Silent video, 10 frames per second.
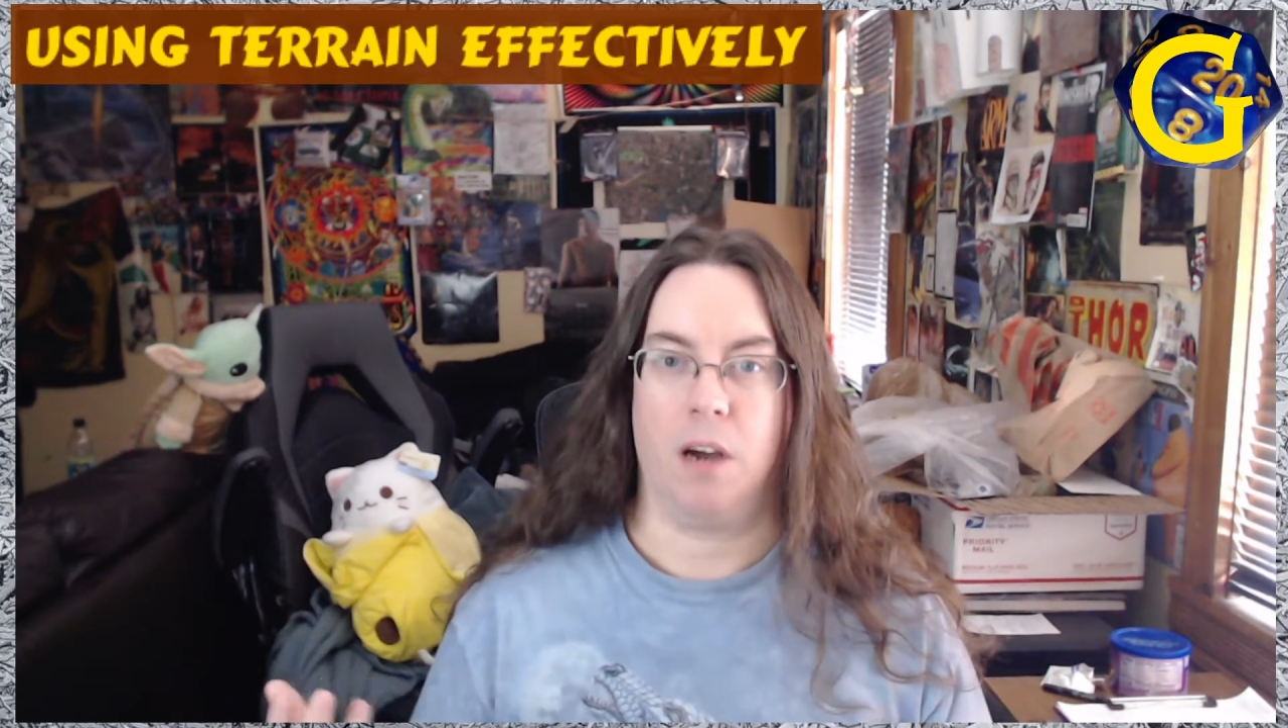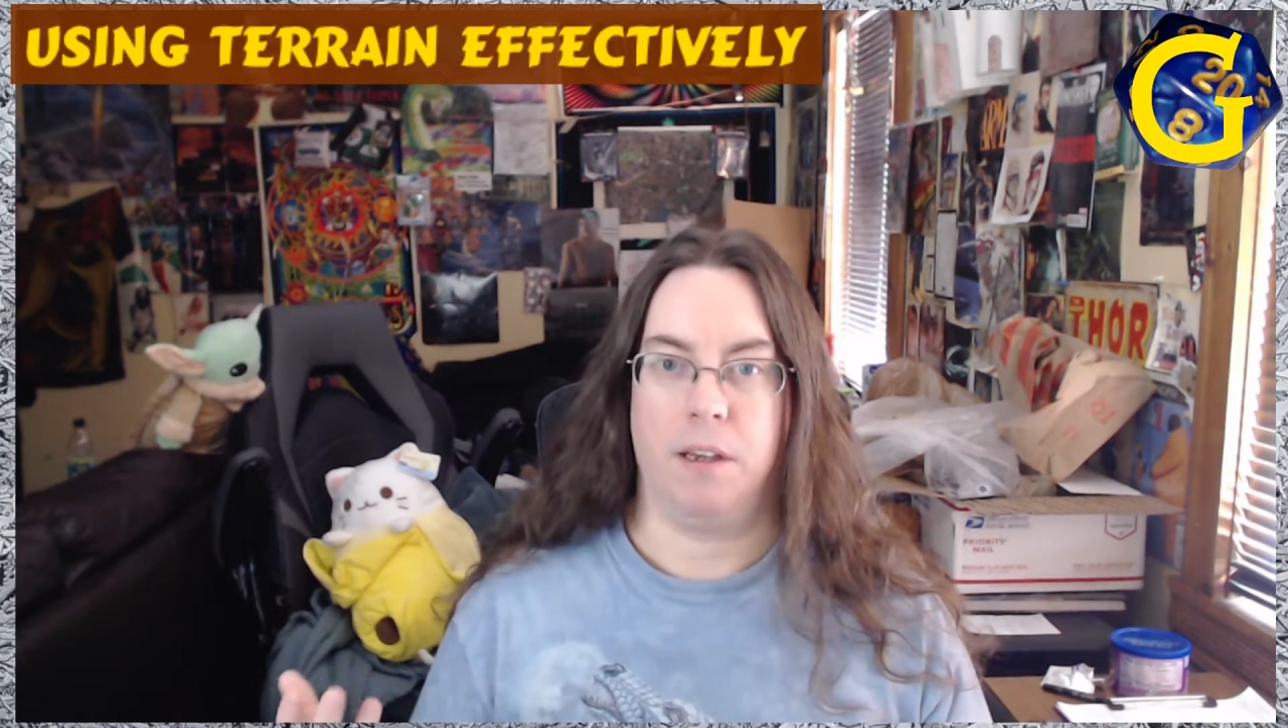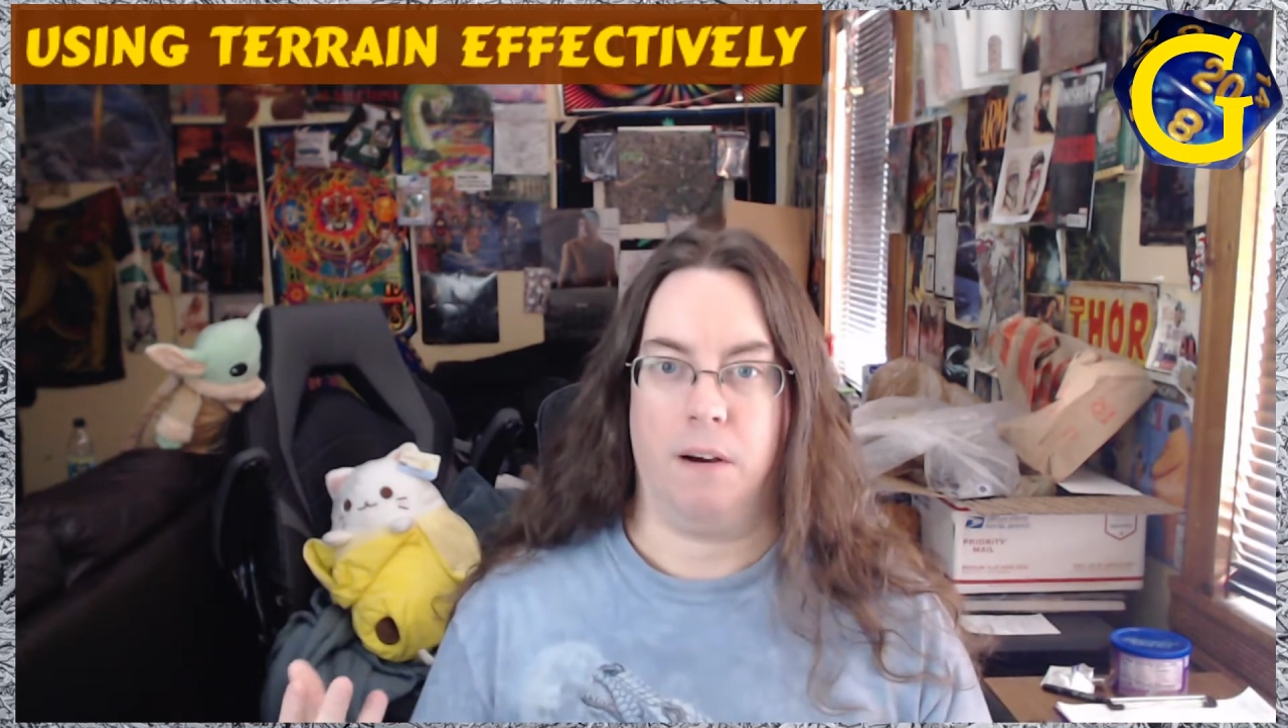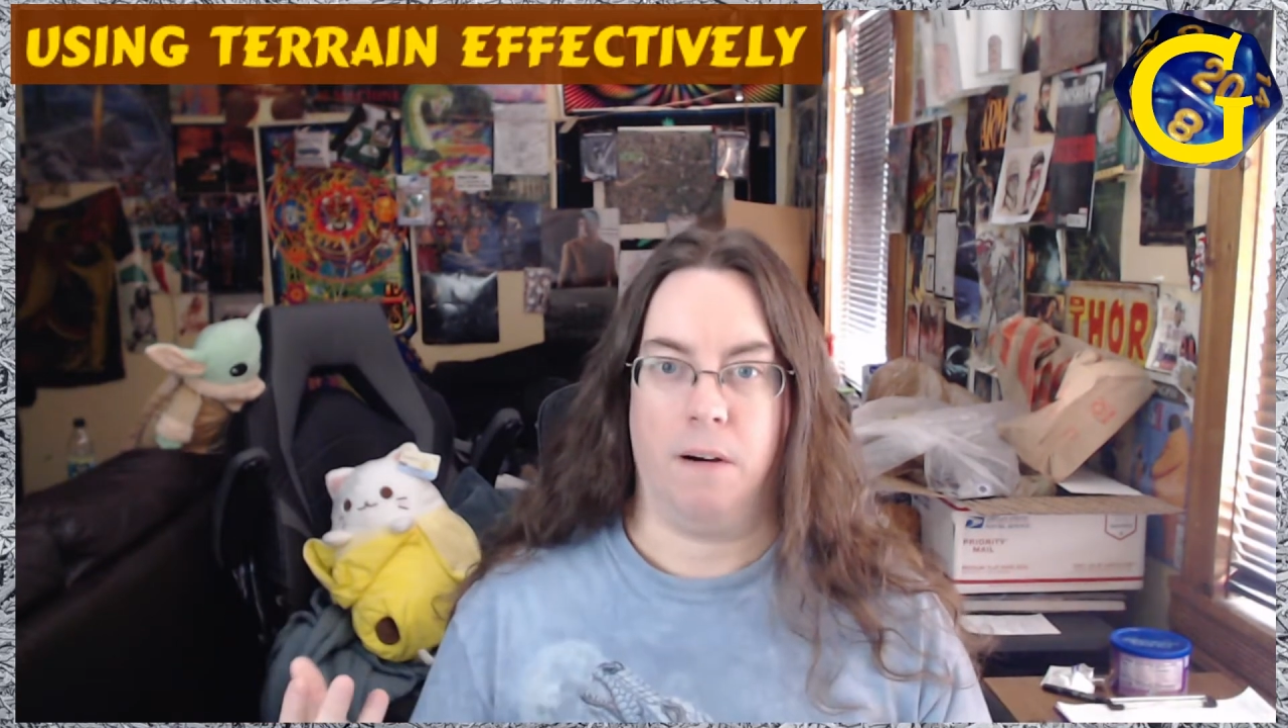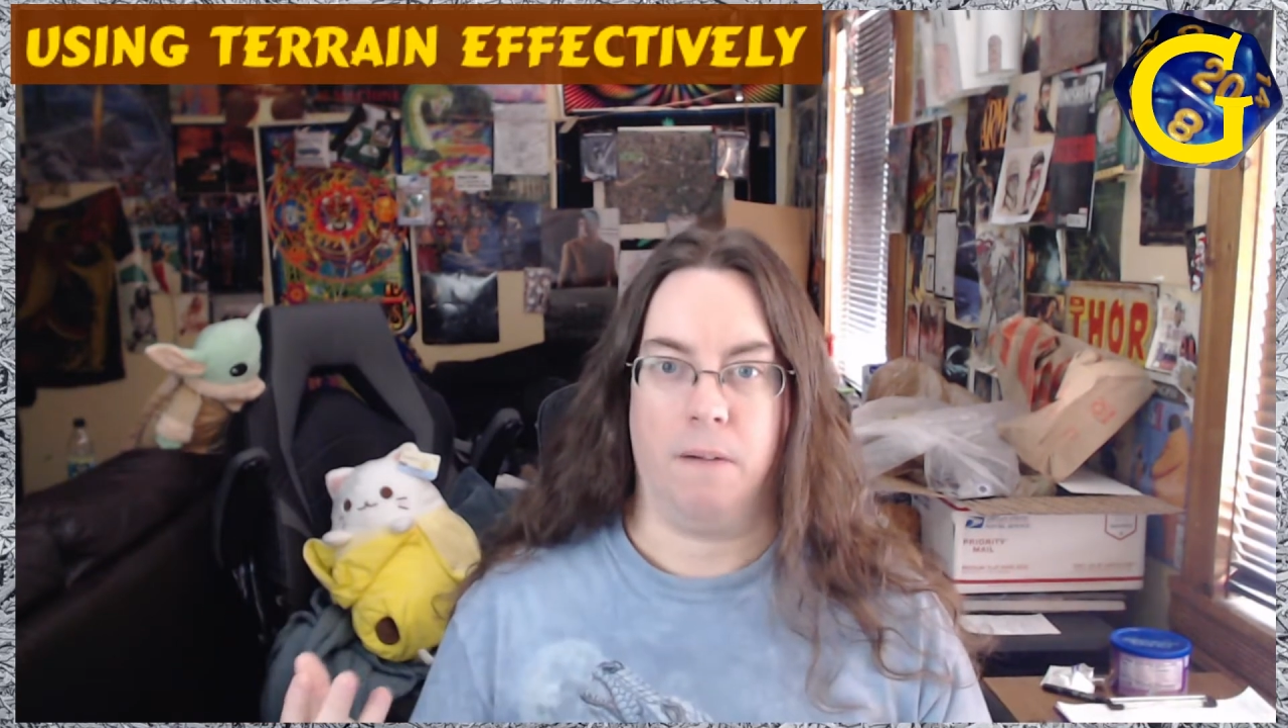
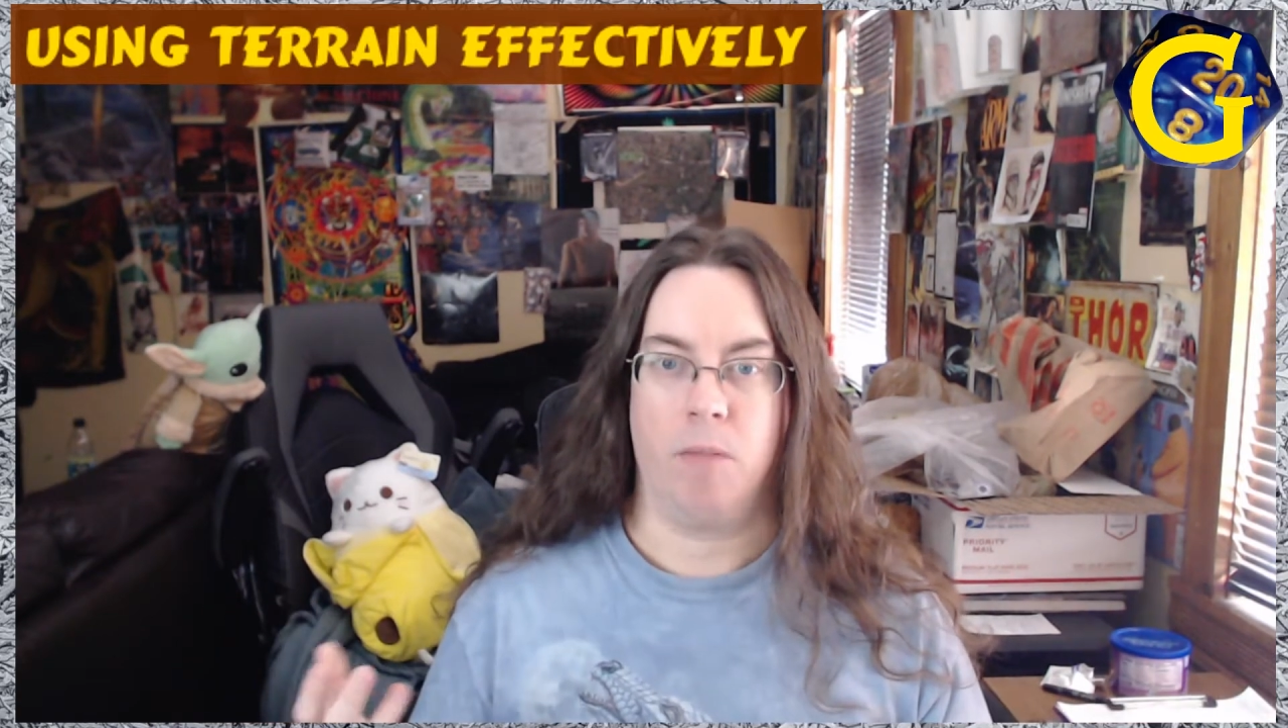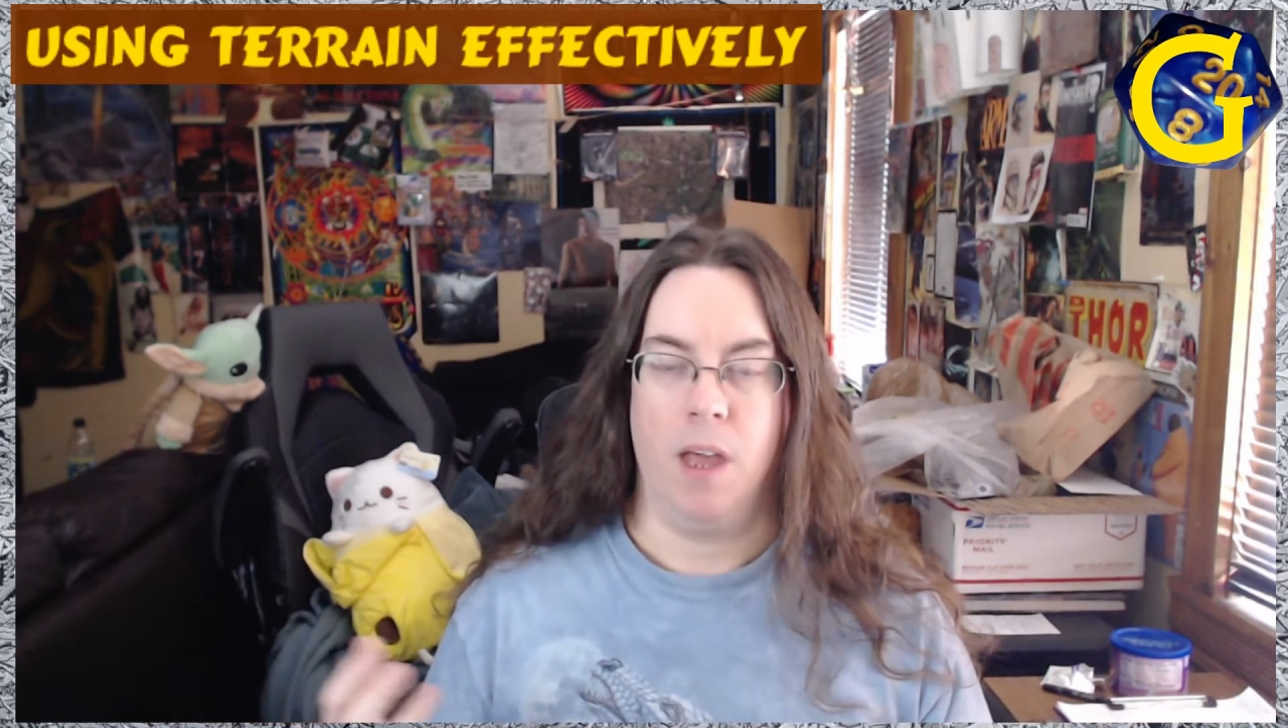Kong,